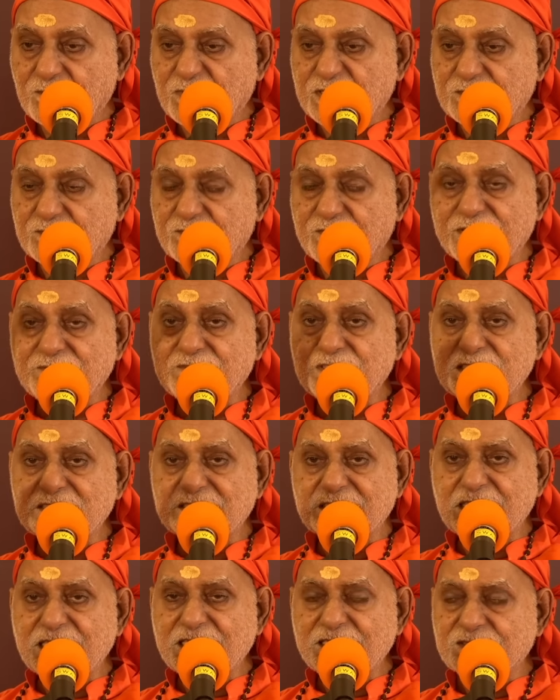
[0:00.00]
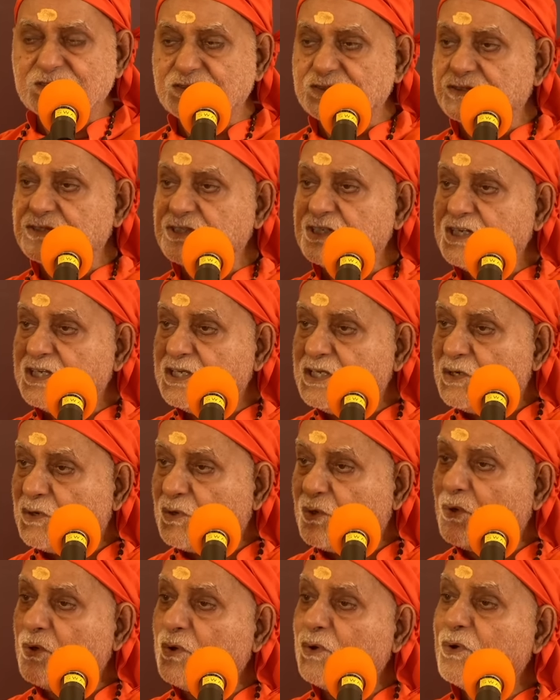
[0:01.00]
But when we say
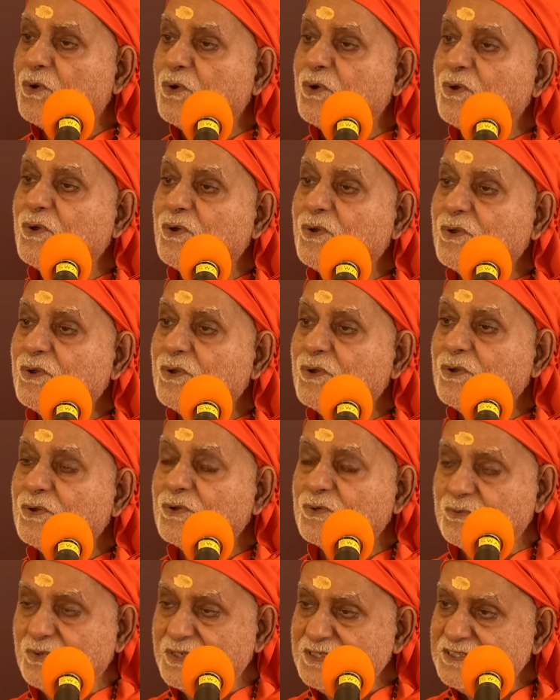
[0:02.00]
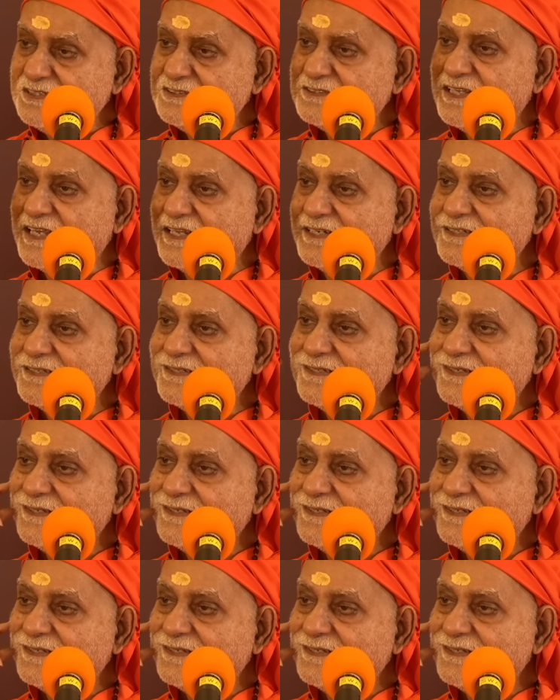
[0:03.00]
zero, what is that?